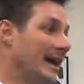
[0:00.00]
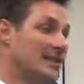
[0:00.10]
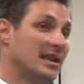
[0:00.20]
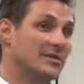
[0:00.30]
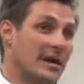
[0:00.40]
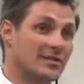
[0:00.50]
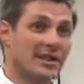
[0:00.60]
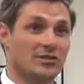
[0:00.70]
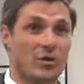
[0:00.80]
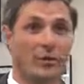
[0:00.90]
Sometimes
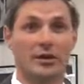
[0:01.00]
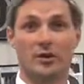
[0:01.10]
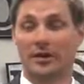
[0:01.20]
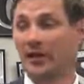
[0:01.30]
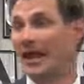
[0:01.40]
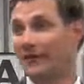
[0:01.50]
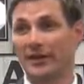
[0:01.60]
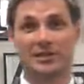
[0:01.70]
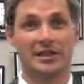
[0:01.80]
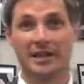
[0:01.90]
that's what we do in life,
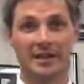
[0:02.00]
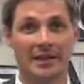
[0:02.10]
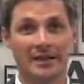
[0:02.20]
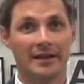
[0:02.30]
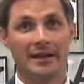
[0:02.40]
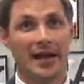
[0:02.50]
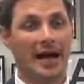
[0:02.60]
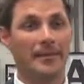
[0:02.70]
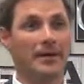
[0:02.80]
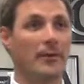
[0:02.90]
isn't it?
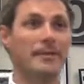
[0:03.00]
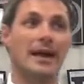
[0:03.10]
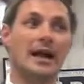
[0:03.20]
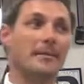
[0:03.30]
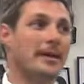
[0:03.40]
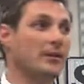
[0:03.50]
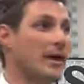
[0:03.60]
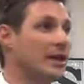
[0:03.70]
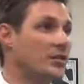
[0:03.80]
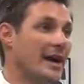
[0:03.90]
I mean, we may not be the
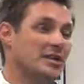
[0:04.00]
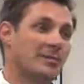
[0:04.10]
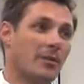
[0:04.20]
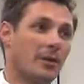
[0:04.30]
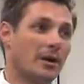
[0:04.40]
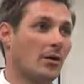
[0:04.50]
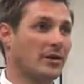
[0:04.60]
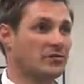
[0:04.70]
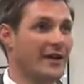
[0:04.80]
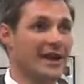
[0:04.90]
right direction, but we're going
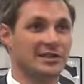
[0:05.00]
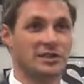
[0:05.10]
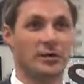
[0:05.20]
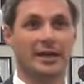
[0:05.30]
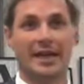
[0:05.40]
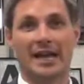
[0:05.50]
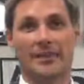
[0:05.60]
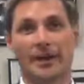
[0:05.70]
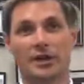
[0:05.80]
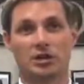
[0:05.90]
as fast as we can. I
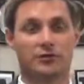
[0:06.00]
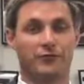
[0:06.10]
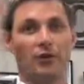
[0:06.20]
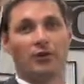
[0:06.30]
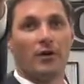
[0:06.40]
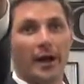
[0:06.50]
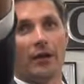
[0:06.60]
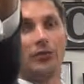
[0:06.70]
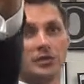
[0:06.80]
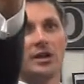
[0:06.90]
mean, it's full
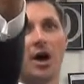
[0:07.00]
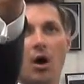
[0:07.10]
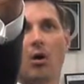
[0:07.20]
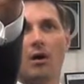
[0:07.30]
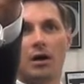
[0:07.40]
throttle. Let's go.